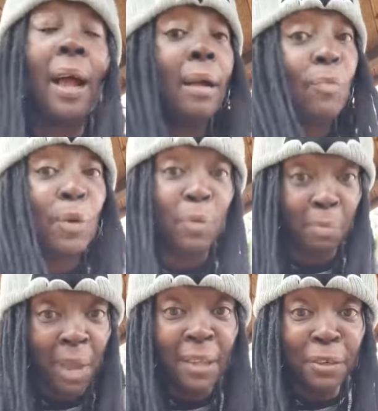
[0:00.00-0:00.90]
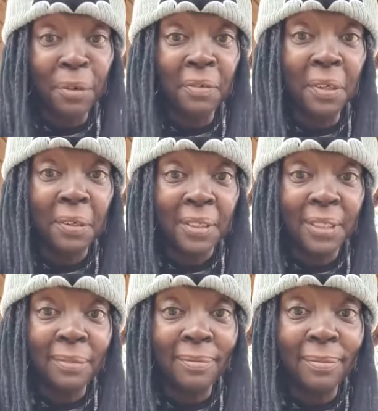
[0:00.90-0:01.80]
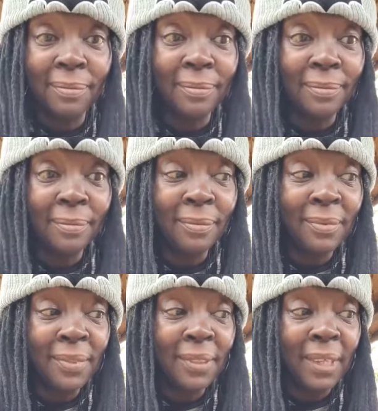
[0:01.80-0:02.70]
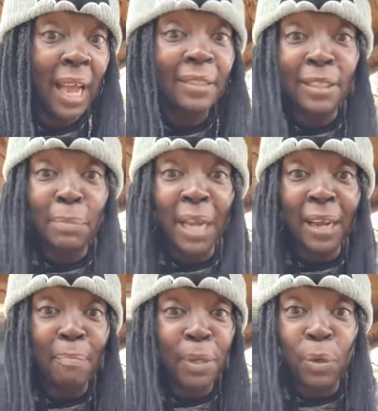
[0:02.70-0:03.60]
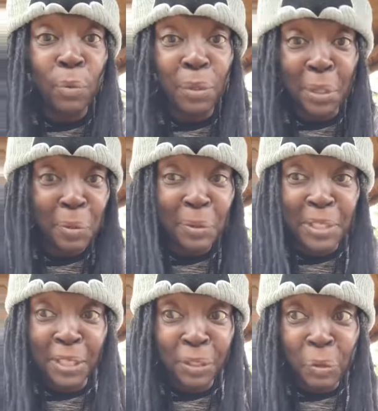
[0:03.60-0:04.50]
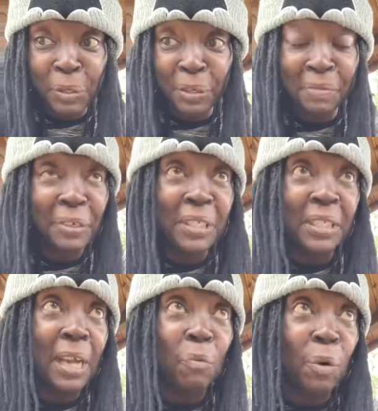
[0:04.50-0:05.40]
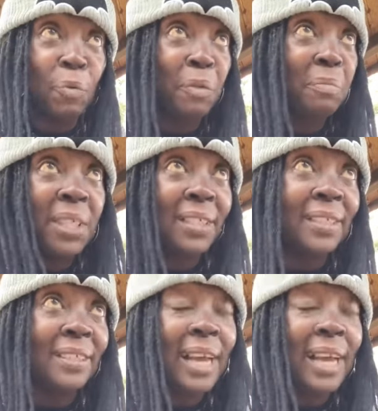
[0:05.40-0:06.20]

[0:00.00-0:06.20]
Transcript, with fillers: I'm one with my universe. I just might not be one with yours, and your universe is not one with me.